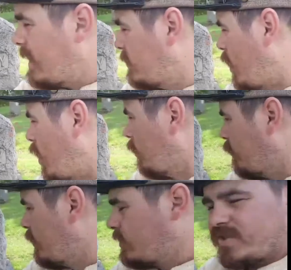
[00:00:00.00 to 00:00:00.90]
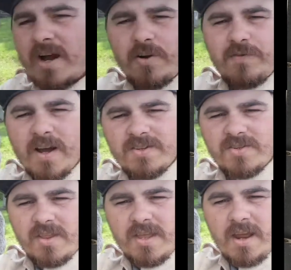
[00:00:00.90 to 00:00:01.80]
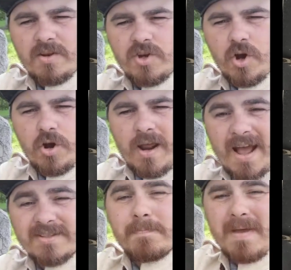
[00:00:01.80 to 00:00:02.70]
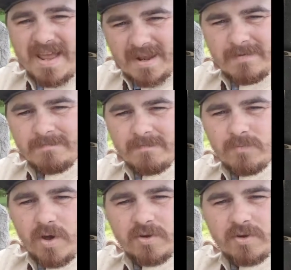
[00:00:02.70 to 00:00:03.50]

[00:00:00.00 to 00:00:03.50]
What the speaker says: and to honor their sacrifices that they endured as men.